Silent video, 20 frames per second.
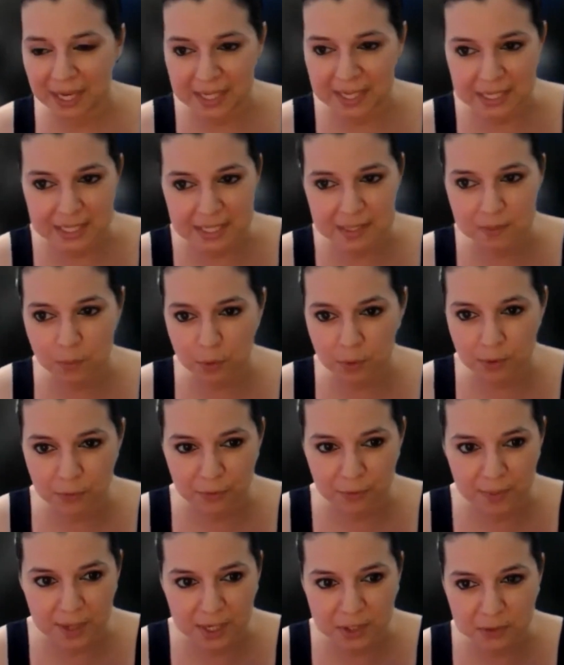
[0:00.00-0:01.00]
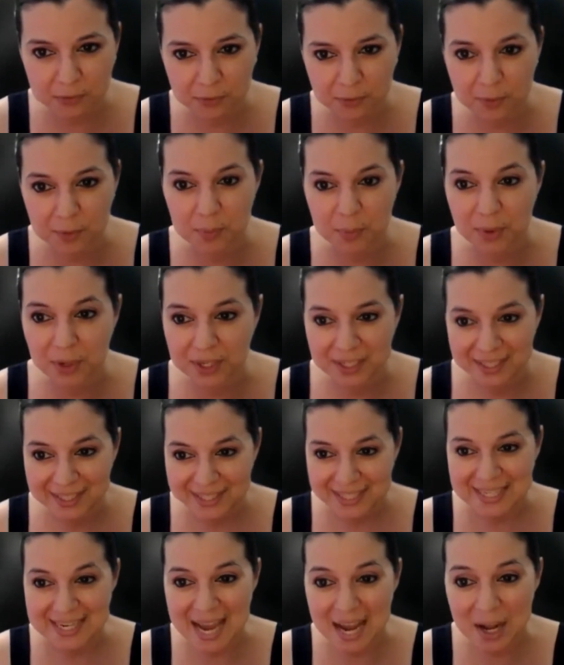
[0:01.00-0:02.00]
I need some more information from you, but
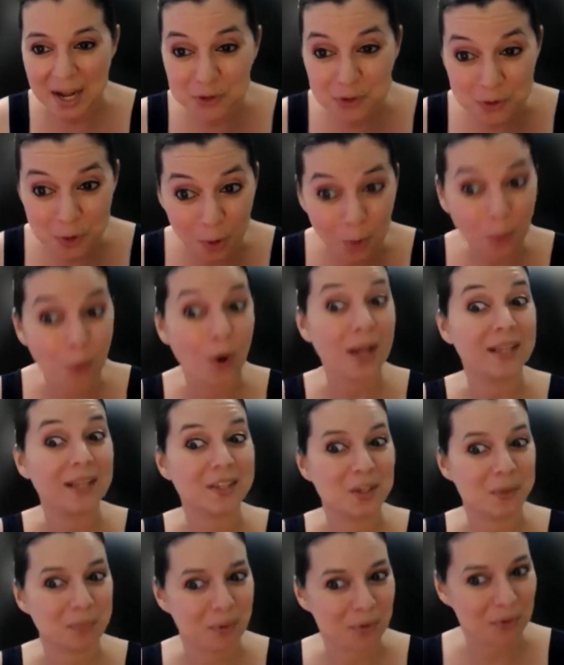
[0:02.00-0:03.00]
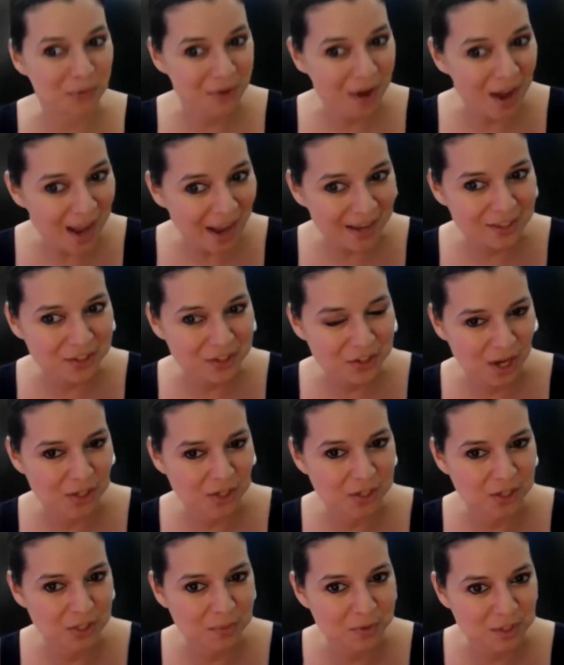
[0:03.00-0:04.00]
now you know what to provide,
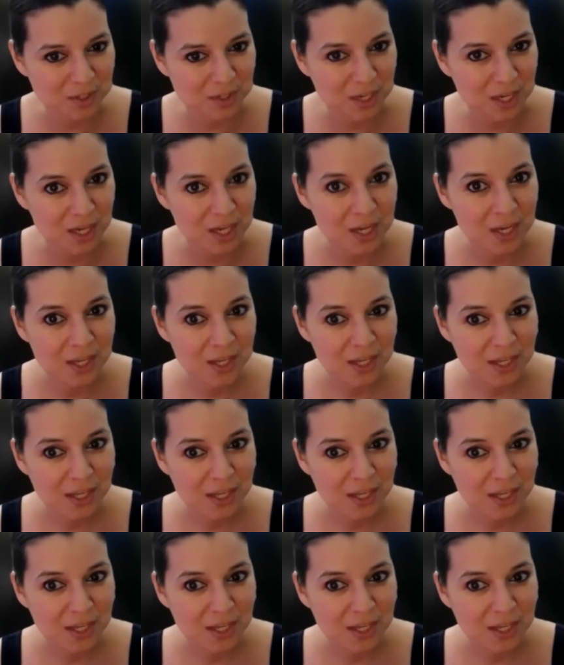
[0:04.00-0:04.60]
ChatGPT,